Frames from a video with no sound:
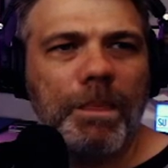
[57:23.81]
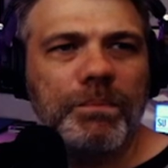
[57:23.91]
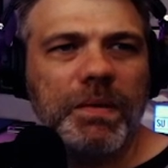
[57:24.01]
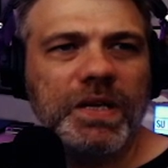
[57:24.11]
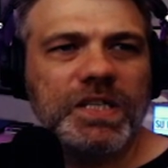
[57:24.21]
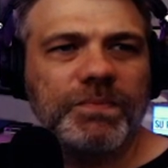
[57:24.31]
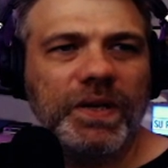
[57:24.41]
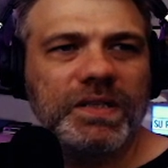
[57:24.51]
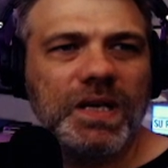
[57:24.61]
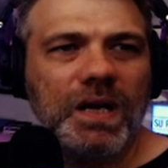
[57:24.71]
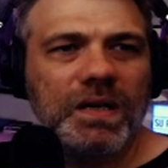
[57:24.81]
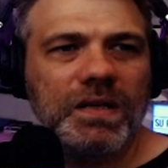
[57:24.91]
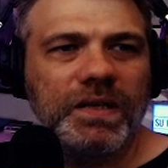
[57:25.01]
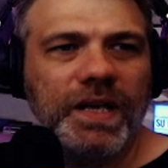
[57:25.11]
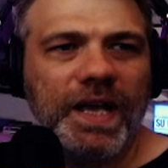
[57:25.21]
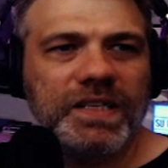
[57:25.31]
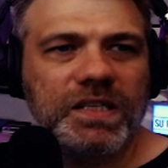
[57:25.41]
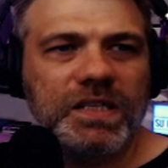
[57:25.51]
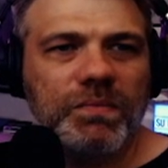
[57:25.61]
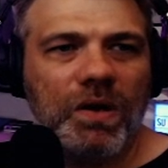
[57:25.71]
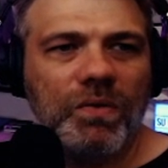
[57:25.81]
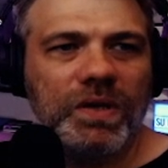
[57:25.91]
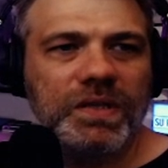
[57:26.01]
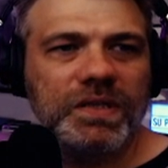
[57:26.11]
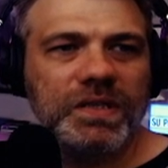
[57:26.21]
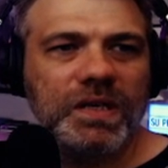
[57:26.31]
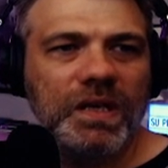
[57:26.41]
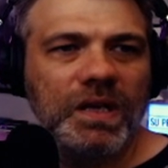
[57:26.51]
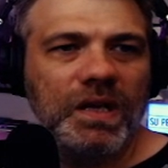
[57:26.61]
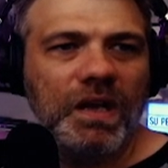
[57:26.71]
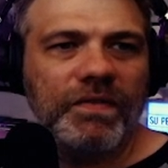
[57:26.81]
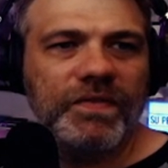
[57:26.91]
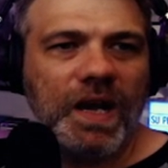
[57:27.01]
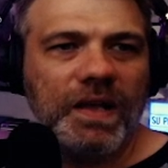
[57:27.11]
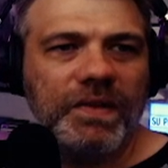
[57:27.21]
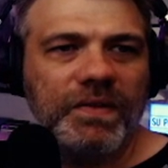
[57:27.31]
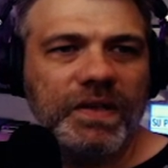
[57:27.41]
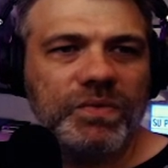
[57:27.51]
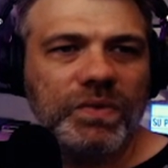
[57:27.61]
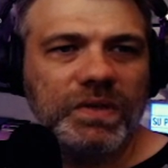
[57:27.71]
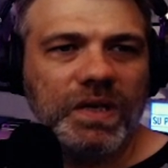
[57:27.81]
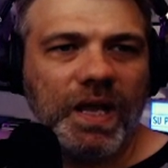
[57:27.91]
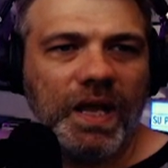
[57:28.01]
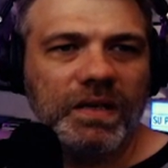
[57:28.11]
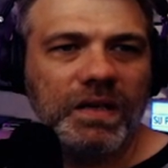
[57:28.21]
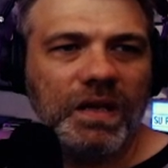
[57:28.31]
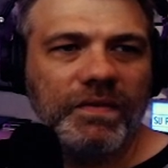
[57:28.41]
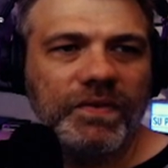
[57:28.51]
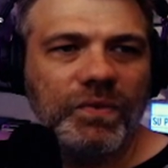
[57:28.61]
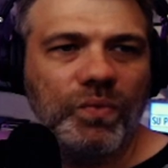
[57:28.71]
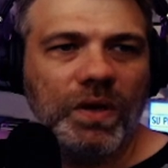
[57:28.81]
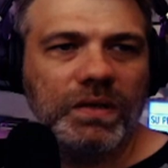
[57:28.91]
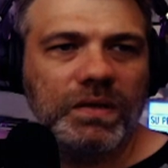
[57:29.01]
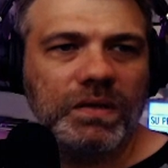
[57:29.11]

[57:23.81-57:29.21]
Maybe a split tongue. Yes, small ones. If not, then this one can if you want.